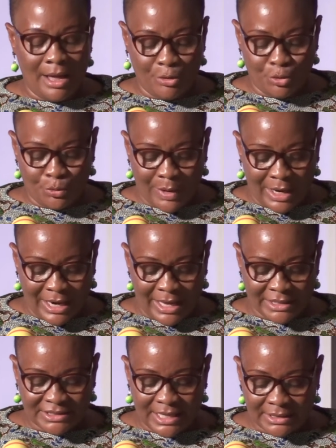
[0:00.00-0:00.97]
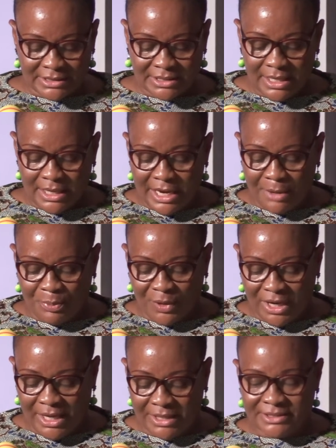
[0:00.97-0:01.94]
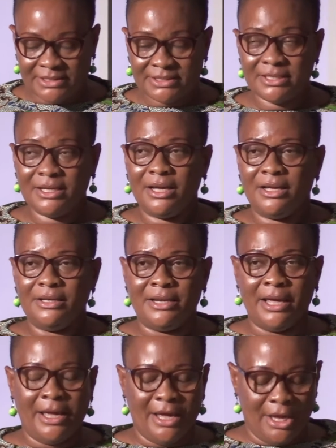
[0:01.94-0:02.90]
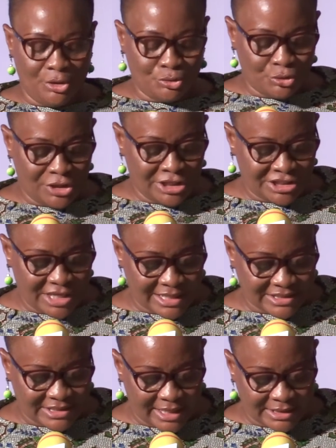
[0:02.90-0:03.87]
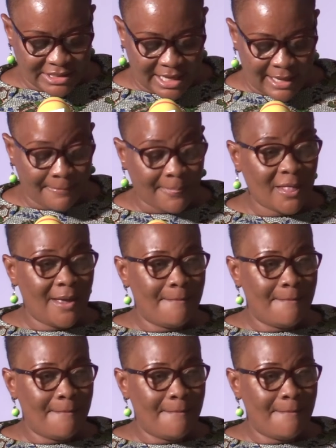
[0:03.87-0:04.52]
you realize that the police, the judicial sector,